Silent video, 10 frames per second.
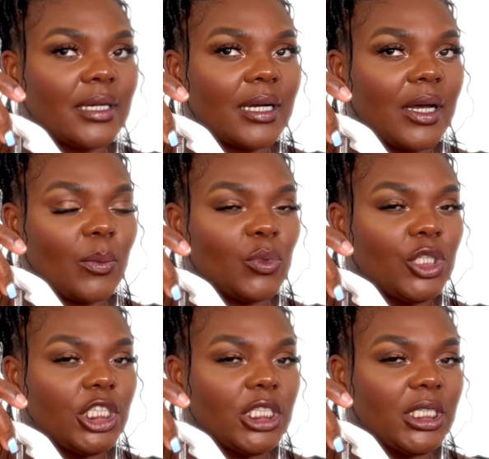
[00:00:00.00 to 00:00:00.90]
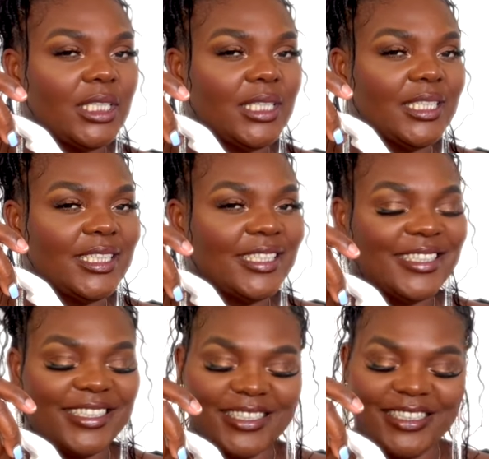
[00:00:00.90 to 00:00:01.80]
Capucine.
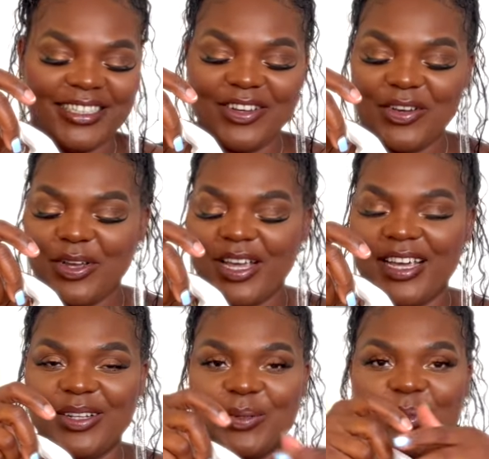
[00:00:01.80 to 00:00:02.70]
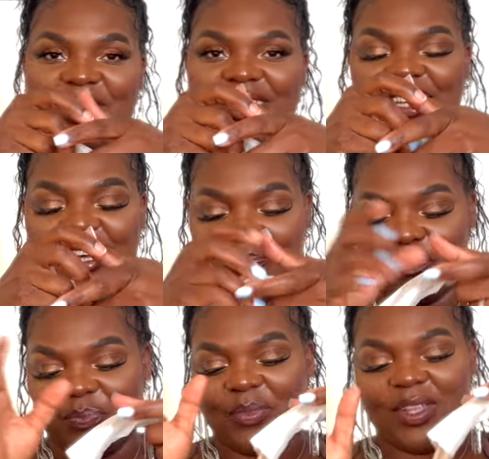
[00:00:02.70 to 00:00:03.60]
Anyways, yeah,
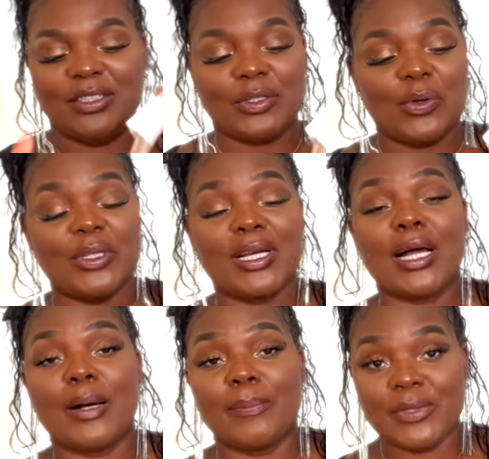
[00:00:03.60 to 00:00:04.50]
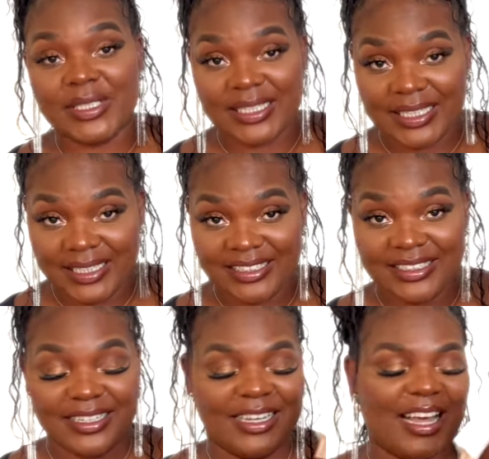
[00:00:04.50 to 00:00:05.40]
it's called the Capucine.
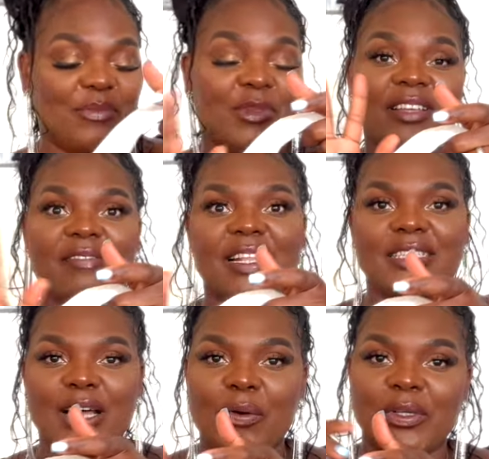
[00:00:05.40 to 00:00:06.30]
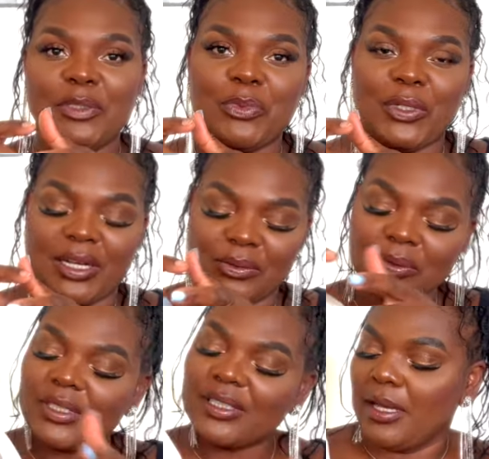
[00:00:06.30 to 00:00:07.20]
I believe that's how it's
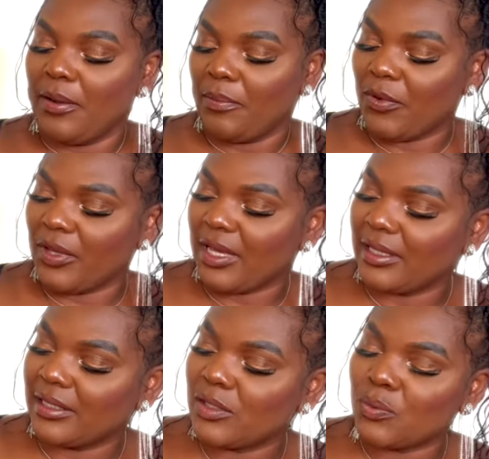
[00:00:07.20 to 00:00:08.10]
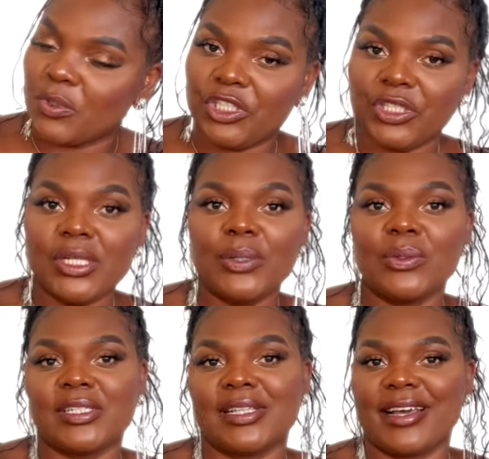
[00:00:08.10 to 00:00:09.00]
pronounced. But yeah, this is what she
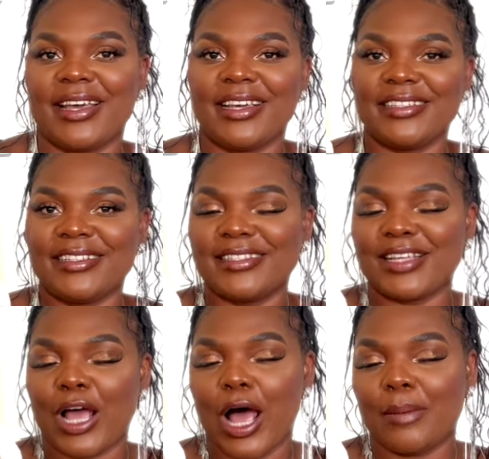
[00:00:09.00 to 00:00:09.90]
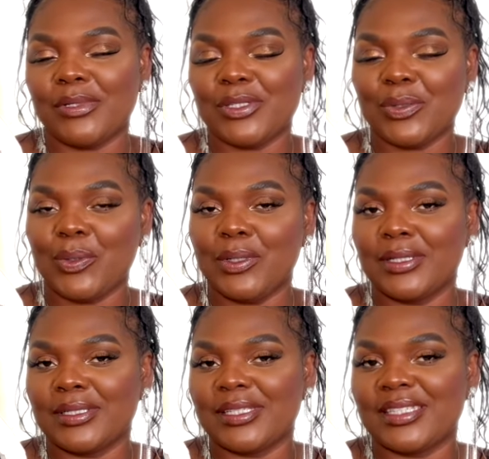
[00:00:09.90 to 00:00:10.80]
looks like. She's
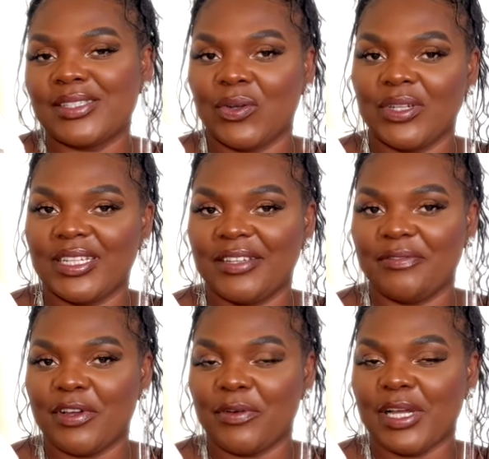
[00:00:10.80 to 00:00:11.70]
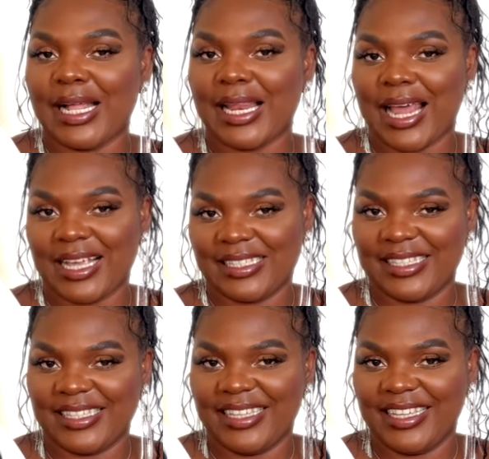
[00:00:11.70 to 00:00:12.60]
absolutely stunning, very
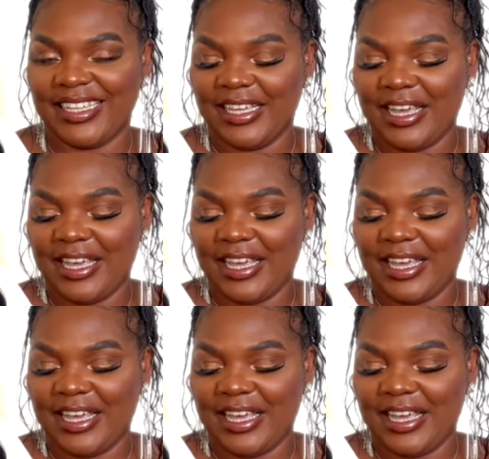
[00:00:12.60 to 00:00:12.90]
classy.